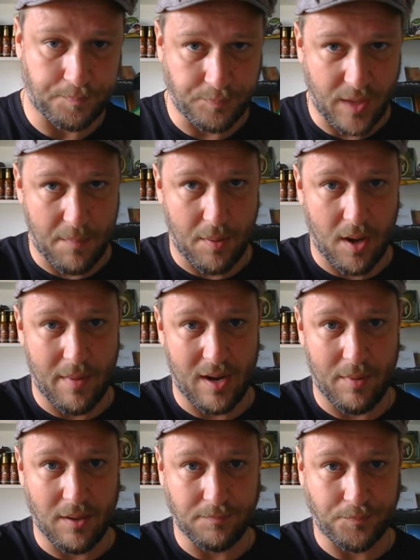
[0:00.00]
Napalm
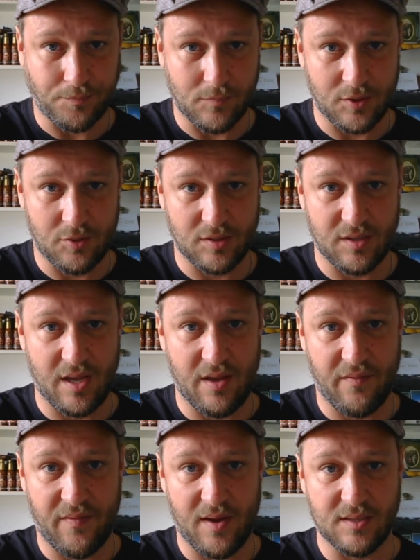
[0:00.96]
Enema, which was the
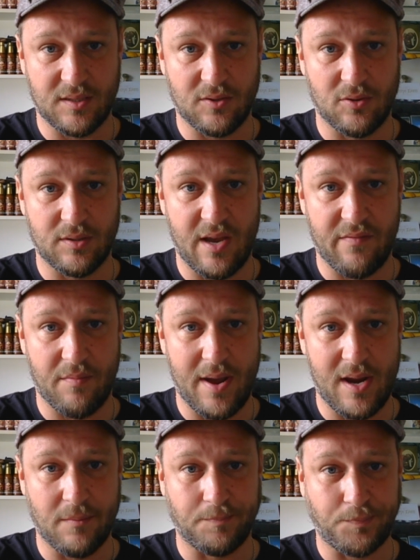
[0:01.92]
first sauce I ever
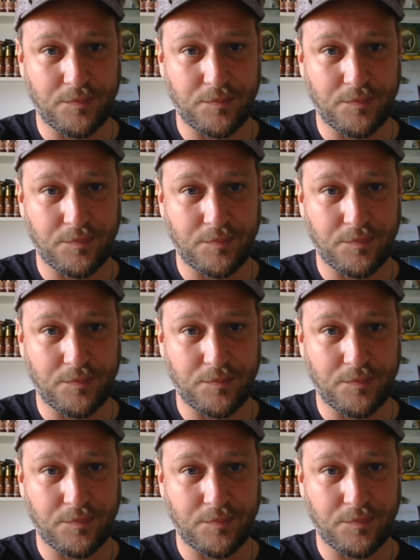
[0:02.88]
made,